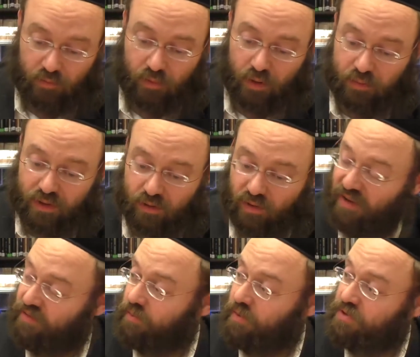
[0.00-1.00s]
what do we do
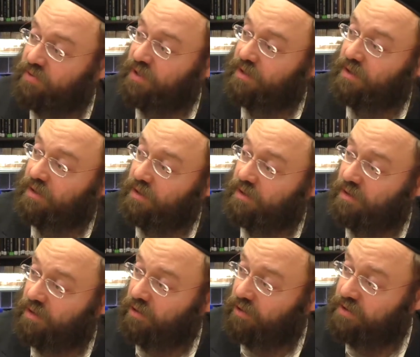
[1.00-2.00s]
after we drink the,
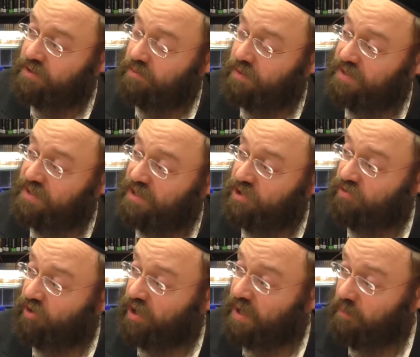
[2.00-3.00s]
the kois? We say
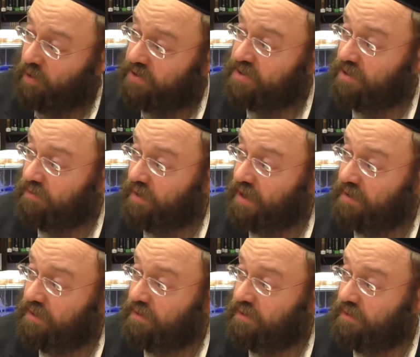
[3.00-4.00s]
Shfoch Chamascha,
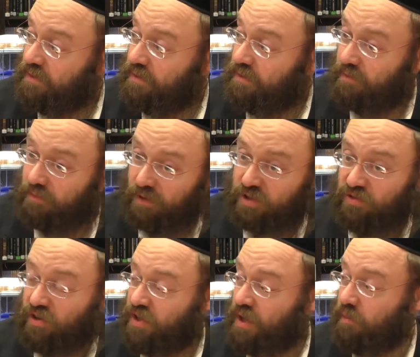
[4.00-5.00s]
right? What's
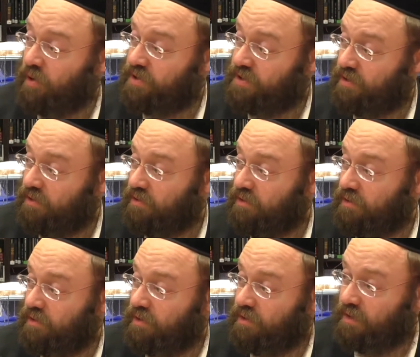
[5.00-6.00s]
Shfoch Chamascha?
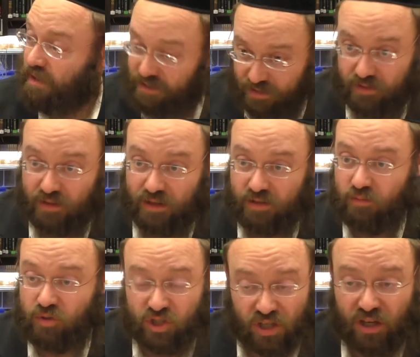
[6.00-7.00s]
That's, that's
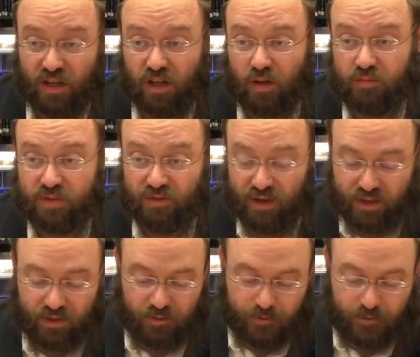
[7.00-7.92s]
when Mashiach comes, right?